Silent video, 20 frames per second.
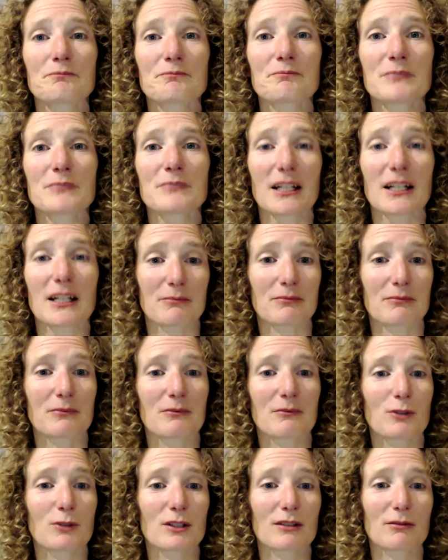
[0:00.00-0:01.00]
yeah,
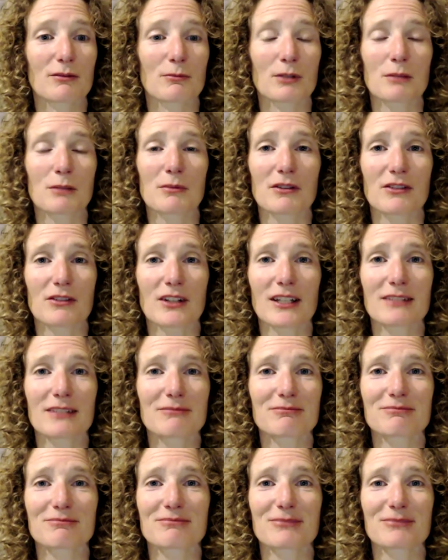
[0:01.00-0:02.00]
what am I
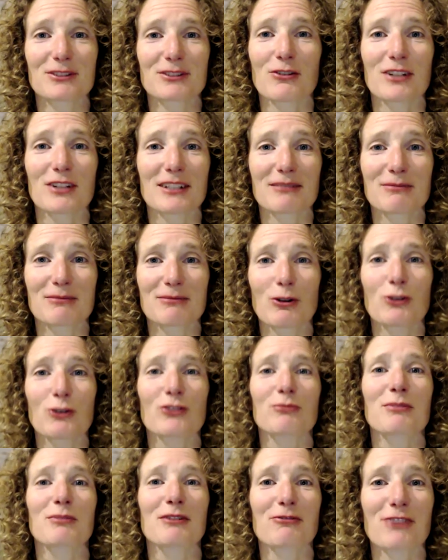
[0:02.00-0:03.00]
saying? Sorry,
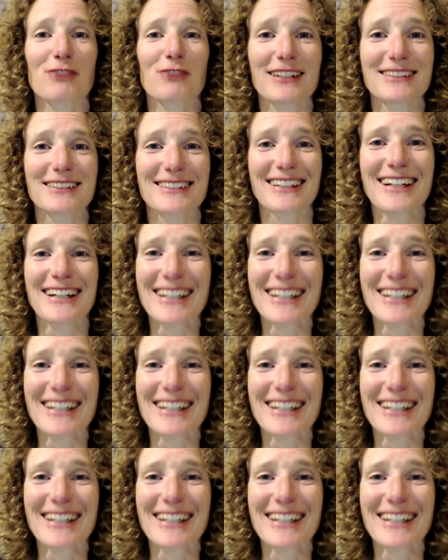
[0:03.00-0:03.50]
lost my phrase.